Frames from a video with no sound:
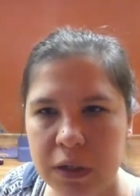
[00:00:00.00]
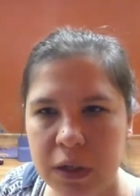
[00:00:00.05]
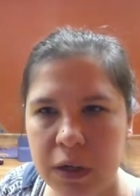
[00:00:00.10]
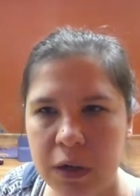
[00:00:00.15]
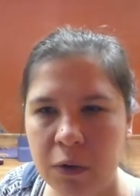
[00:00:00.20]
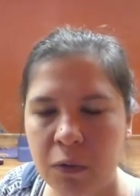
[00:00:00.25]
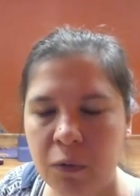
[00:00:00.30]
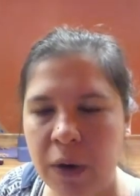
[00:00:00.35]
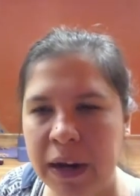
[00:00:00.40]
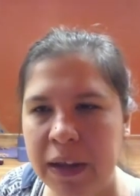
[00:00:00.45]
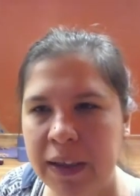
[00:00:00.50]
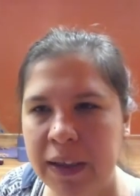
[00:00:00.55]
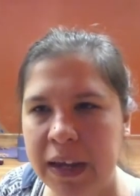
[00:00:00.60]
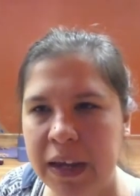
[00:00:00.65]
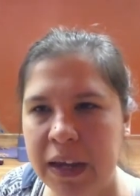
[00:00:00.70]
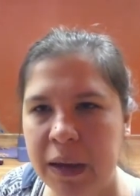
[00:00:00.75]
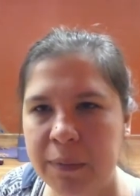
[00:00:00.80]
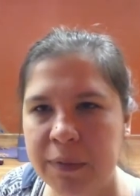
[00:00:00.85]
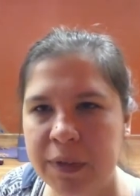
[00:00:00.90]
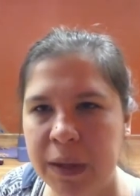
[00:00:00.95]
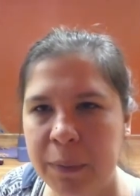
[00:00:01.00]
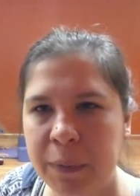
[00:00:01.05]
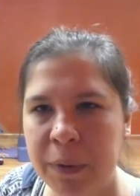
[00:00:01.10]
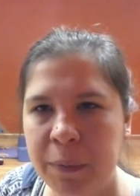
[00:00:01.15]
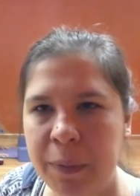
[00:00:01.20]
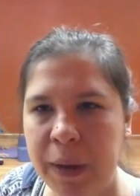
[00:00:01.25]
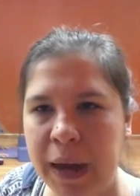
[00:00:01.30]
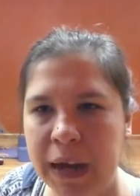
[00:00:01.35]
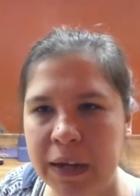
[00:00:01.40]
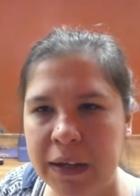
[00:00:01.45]
Right leg comes up
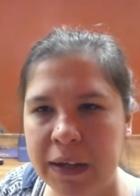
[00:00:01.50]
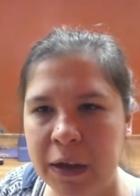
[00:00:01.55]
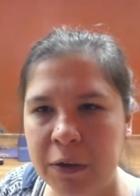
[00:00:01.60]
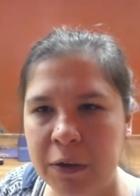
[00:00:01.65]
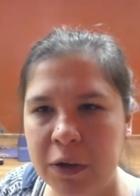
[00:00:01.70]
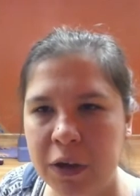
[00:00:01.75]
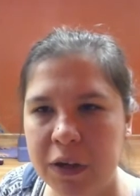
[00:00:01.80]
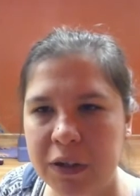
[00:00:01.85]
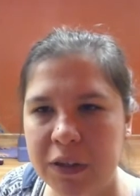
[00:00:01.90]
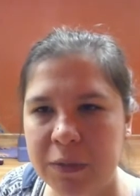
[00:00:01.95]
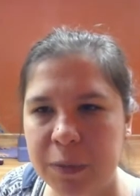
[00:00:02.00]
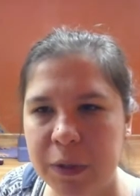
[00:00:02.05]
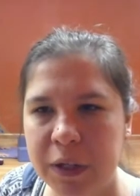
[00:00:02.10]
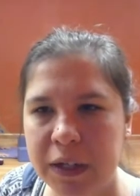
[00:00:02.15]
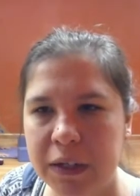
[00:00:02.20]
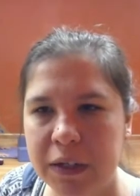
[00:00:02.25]
and back, down dog split.